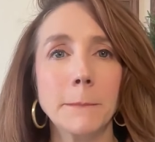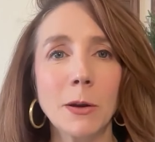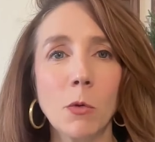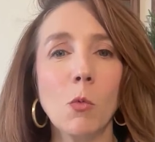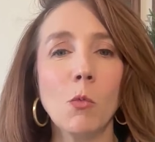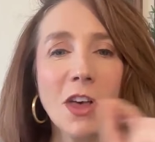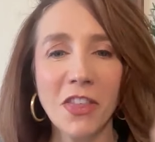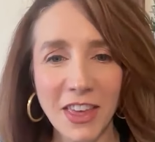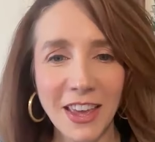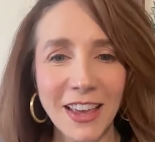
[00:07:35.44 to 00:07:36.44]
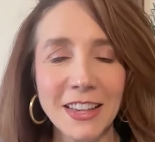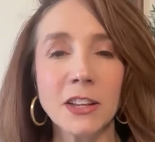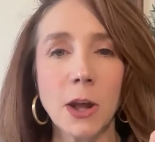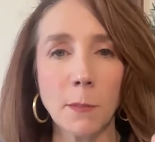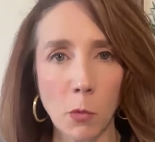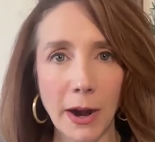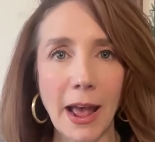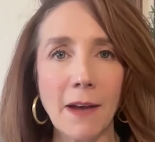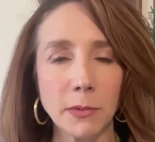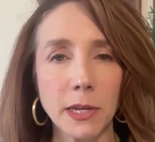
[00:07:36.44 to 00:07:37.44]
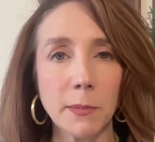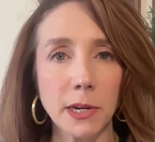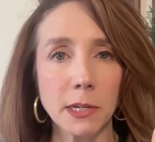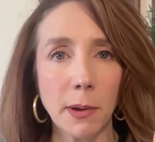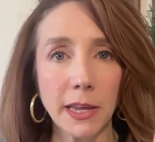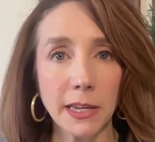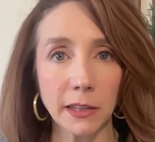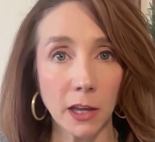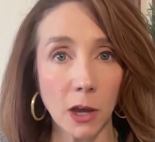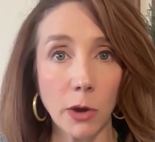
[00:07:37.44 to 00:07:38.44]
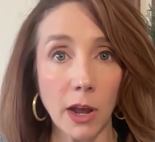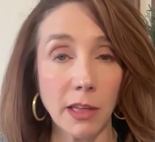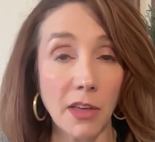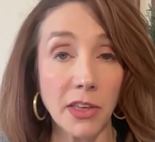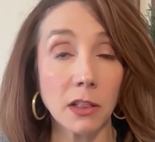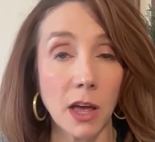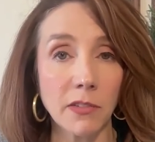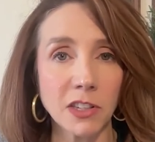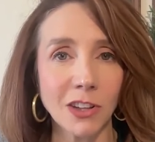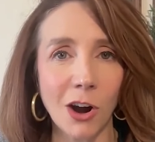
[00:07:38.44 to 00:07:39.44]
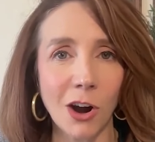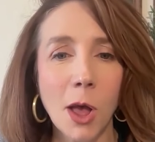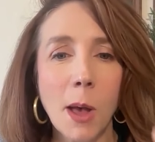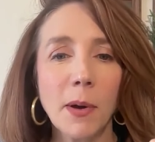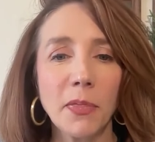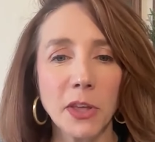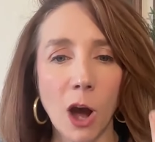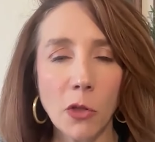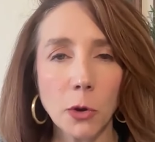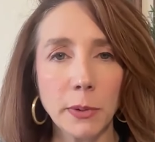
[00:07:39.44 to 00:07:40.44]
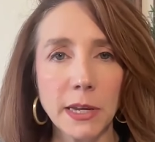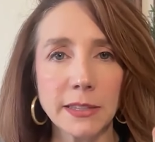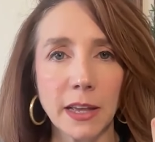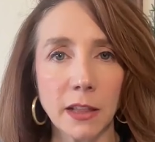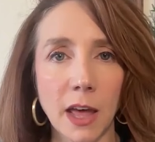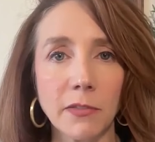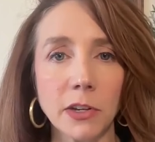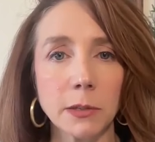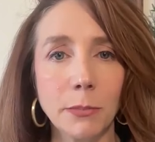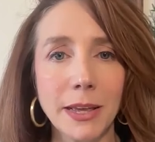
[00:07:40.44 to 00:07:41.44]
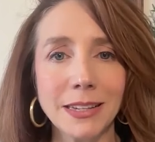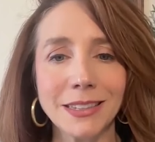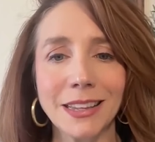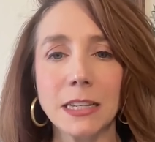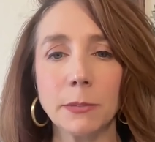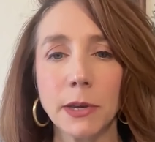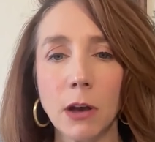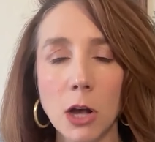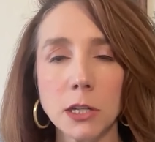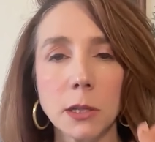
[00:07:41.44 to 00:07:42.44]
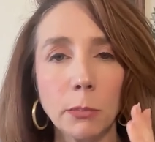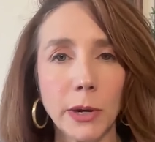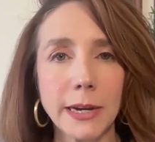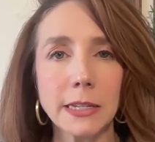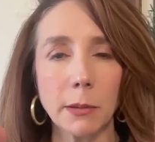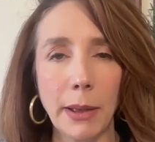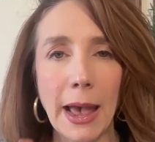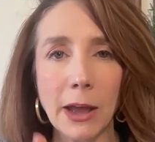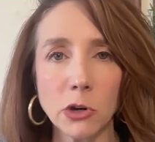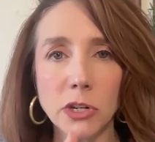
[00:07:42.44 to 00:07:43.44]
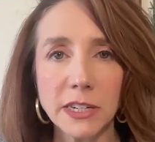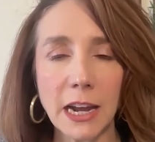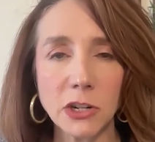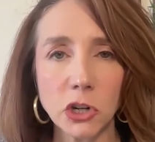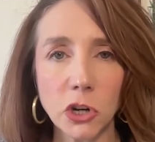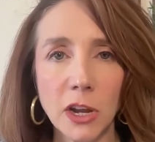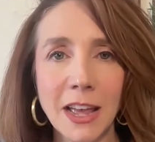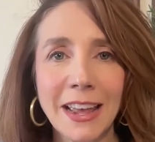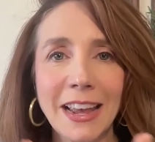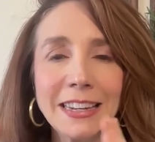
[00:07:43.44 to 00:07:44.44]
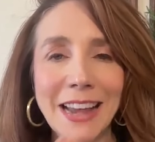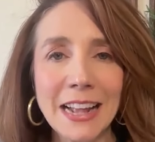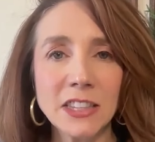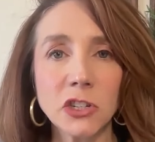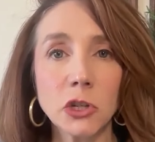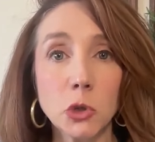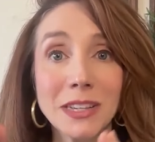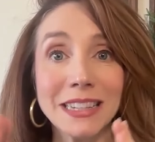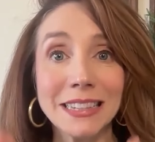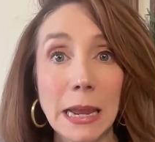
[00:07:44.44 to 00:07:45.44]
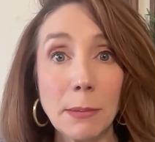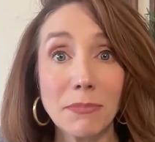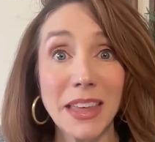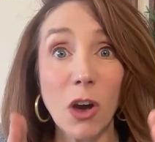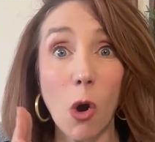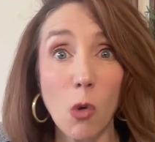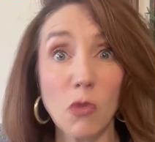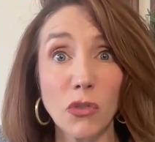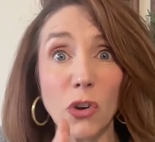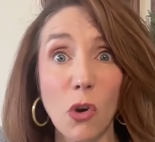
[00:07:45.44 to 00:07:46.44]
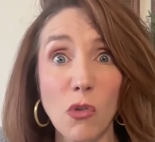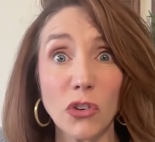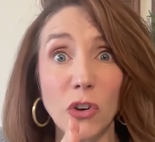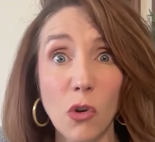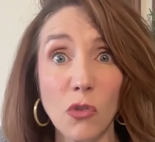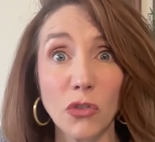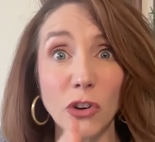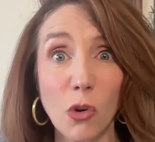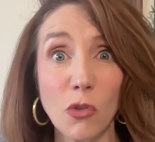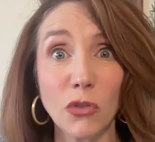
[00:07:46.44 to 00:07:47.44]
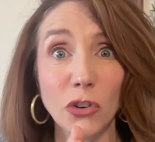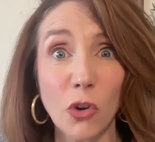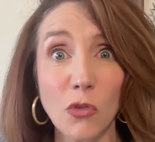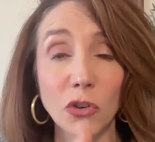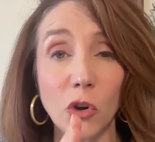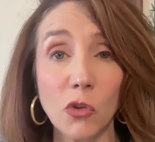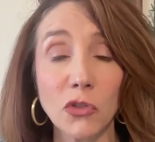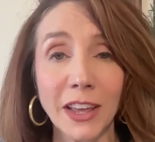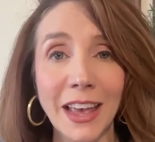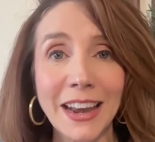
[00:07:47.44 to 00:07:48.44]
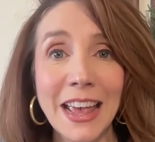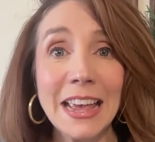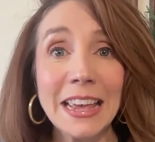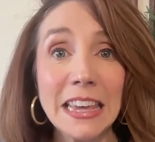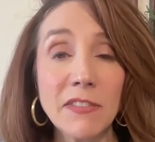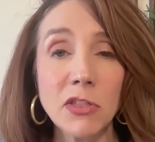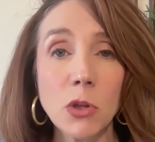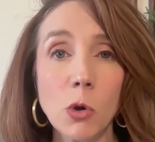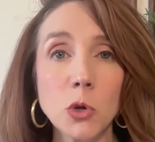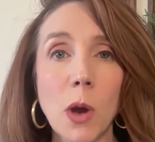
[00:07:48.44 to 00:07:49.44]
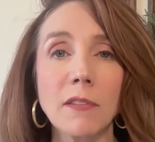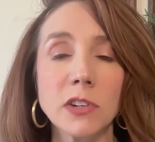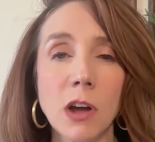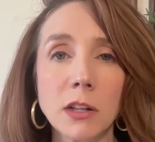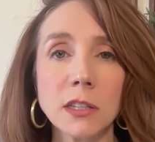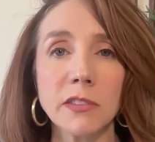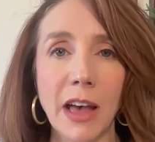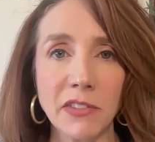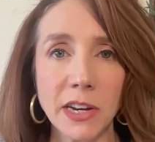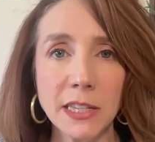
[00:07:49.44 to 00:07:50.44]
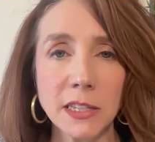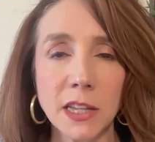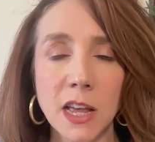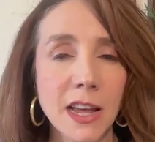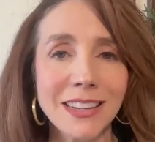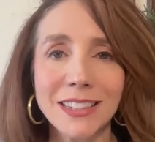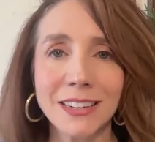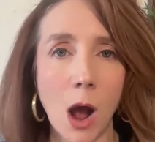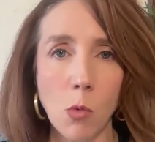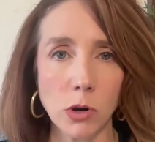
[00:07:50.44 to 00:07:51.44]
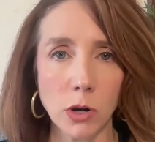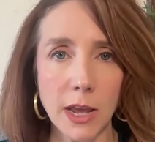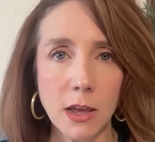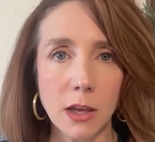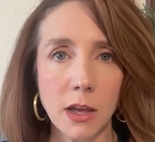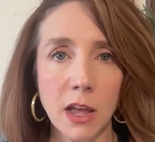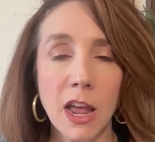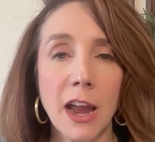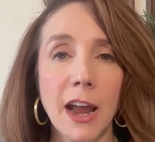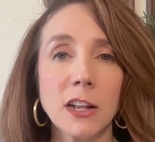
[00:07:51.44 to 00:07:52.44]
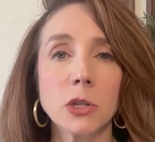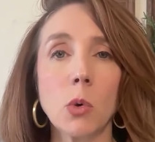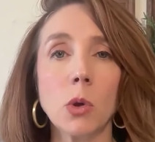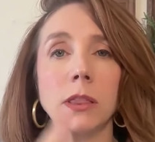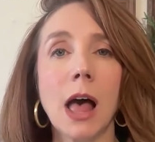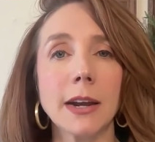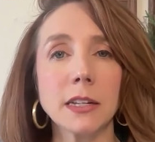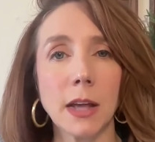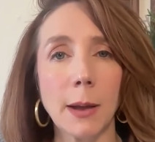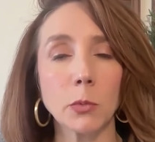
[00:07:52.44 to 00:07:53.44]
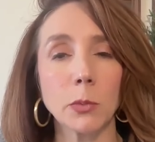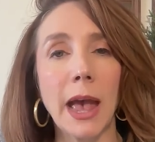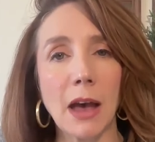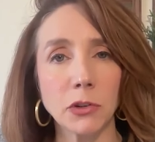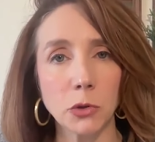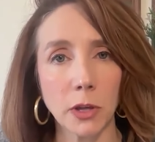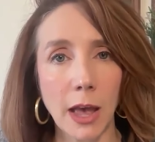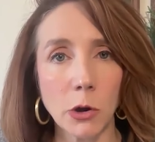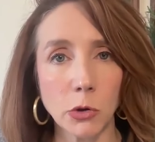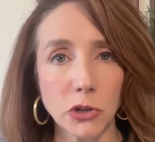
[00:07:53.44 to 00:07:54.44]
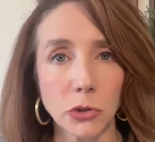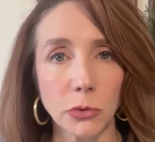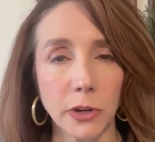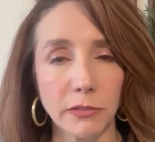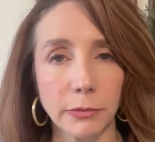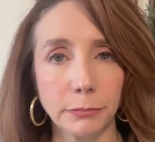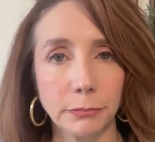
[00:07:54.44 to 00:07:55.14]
But the thing is, number one, I have to be committed to my healing. Okay. I think a lot of us are. But the other piece that a lot of us miss is because the brain is a pattern detector, it tends to do the same thing over and over and over and over and over and over again. Even though you have tons of evidence, it's not working. And so a lot of times we have to do the counterintuitive.